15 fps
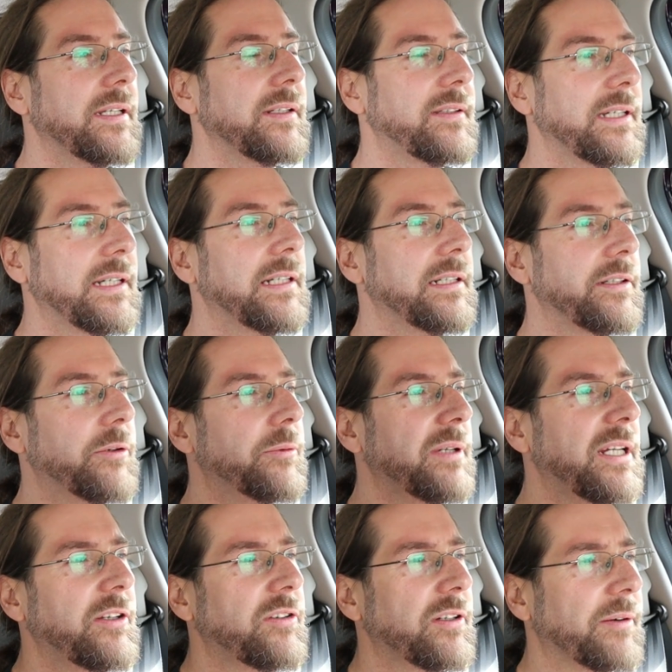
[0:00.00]
till you
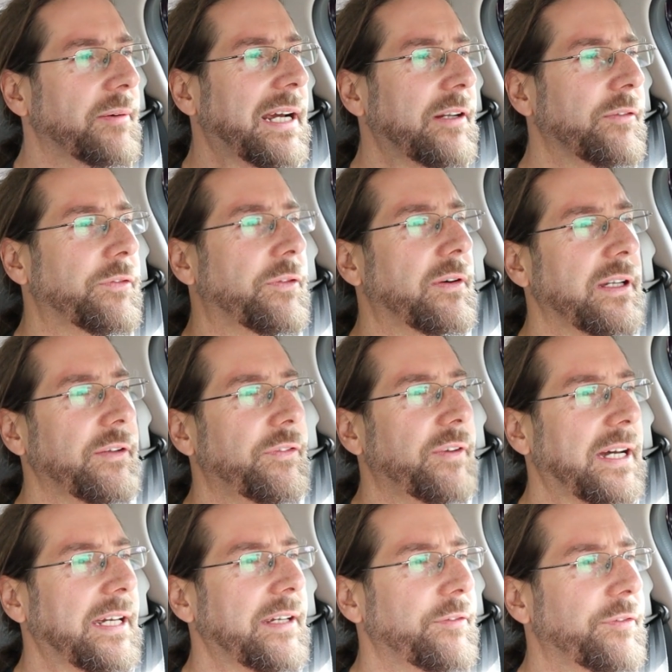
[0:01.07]
reach around
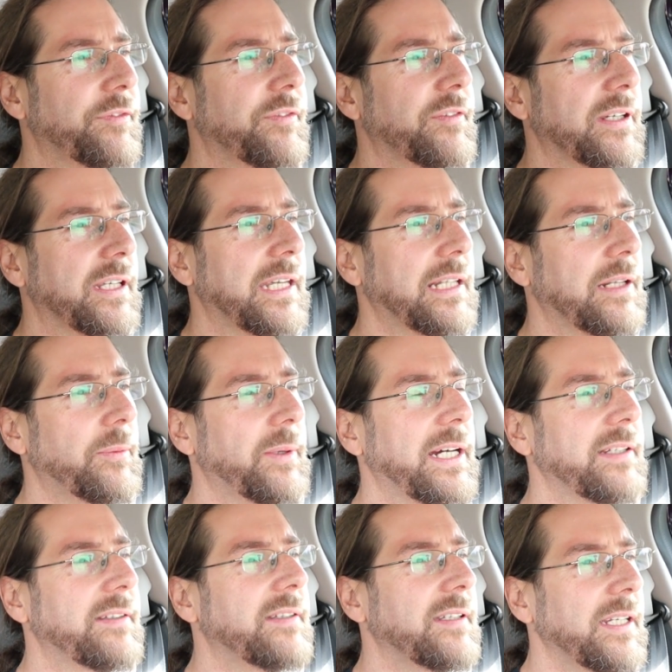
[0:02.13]
45
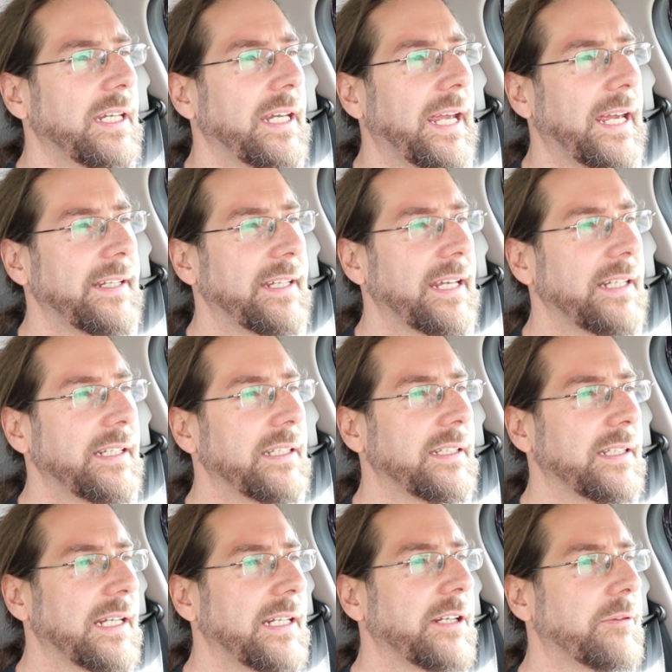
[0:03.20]
kilowatt, and then
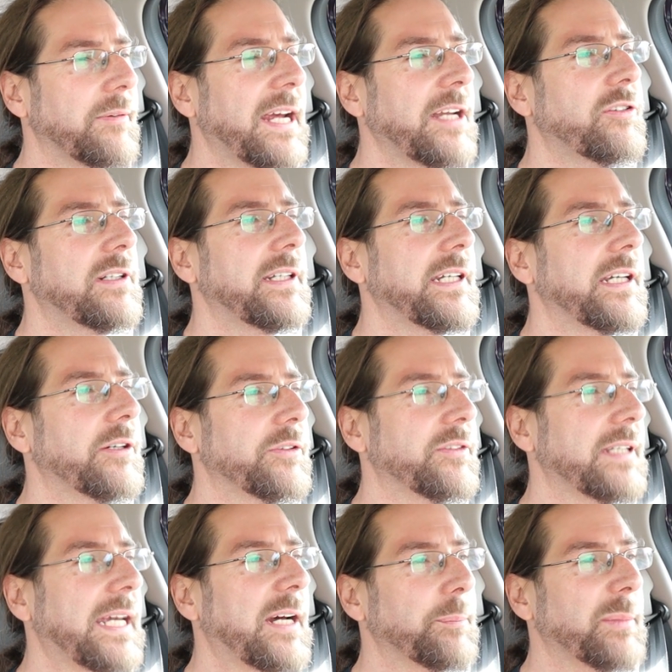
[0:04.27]
it gradually goes
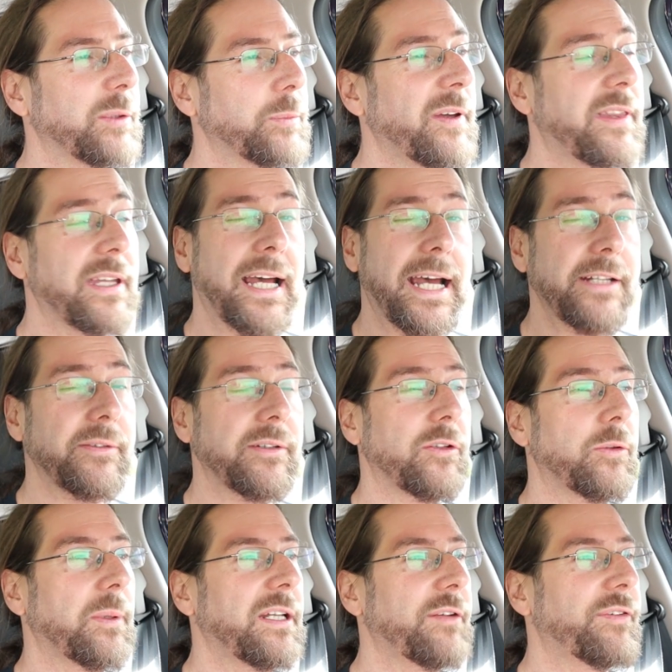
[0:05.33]
down. But with the
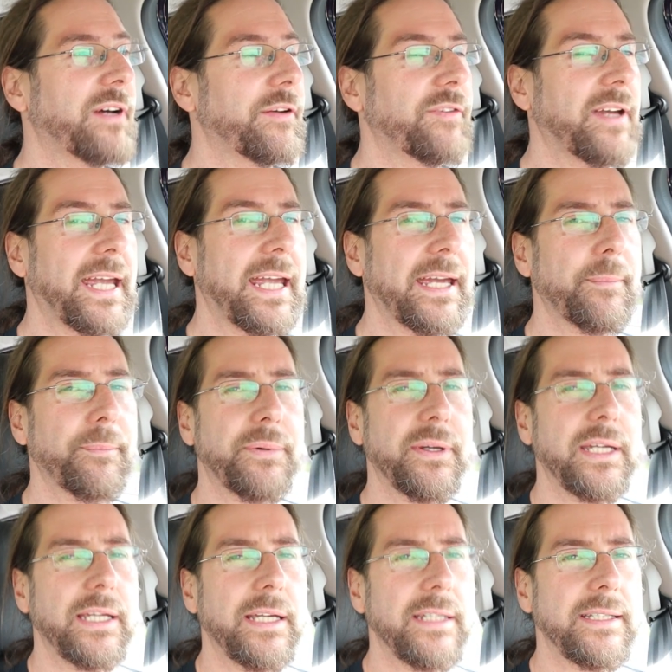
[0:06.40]
125 amp,
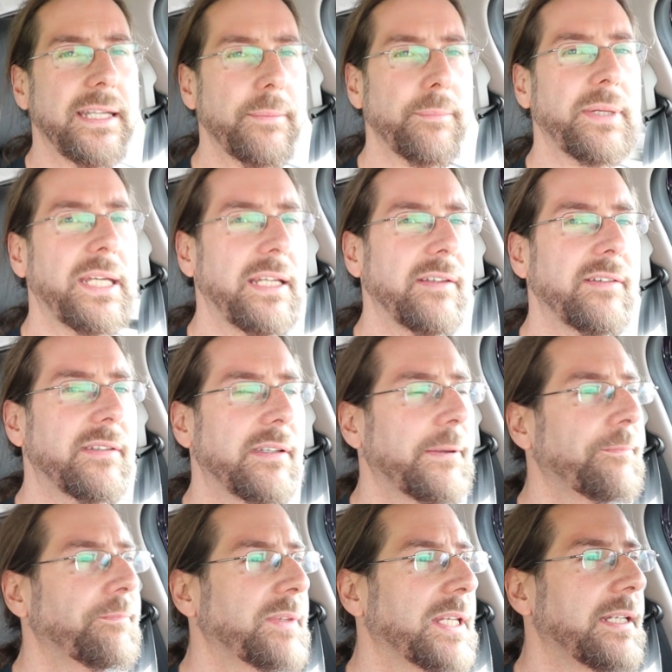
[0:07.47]
that means
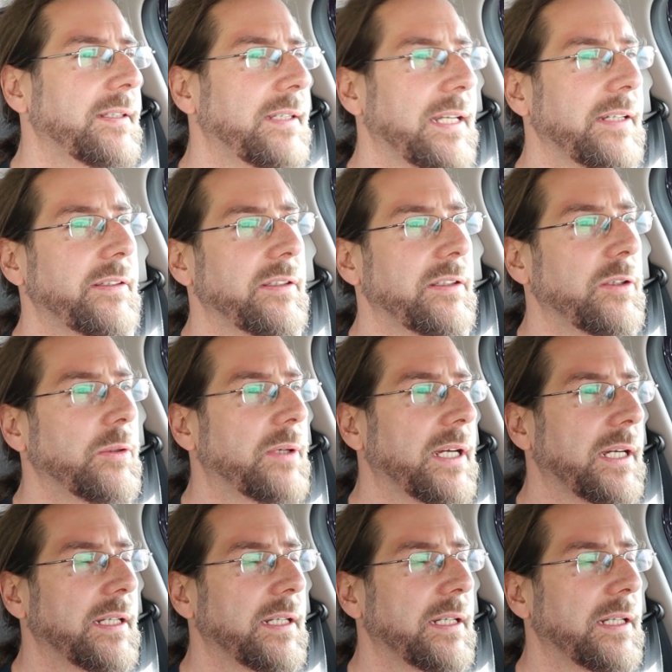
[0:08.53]
that you